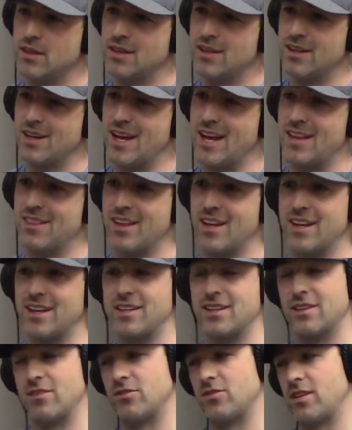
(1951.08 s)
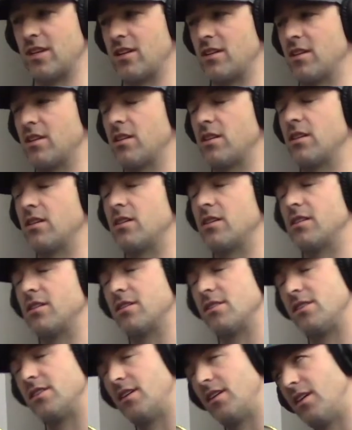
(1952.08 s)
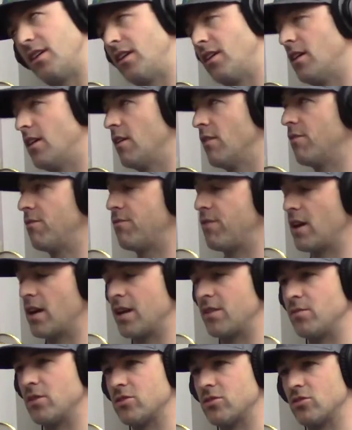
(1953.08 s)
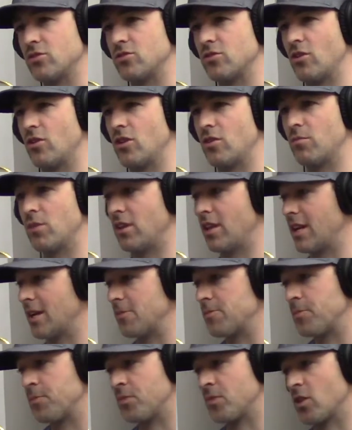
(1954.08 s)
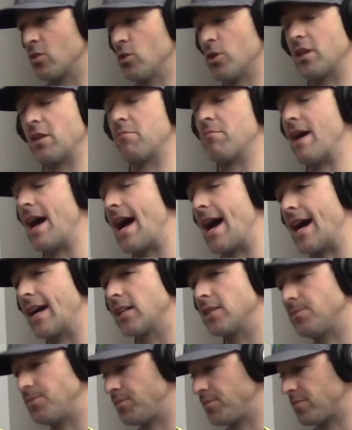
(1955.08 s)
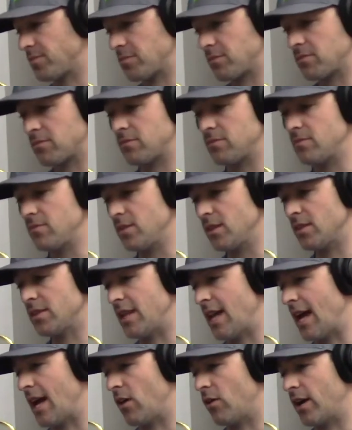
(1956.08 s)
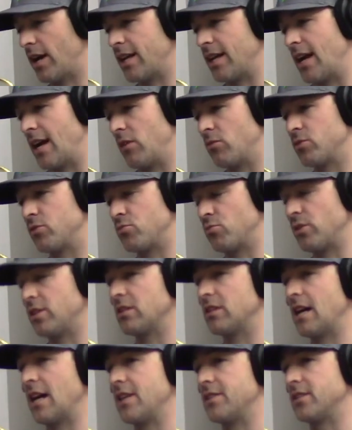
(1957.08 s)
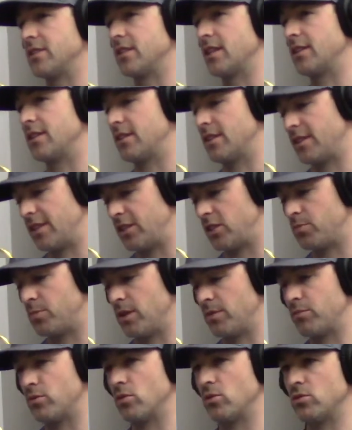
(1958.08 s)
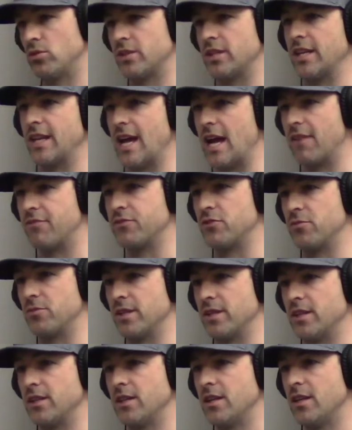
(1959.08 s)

And like I was like, fine, Mrs. Snowling. But like looking back, now I was realizing that these people are looking after me,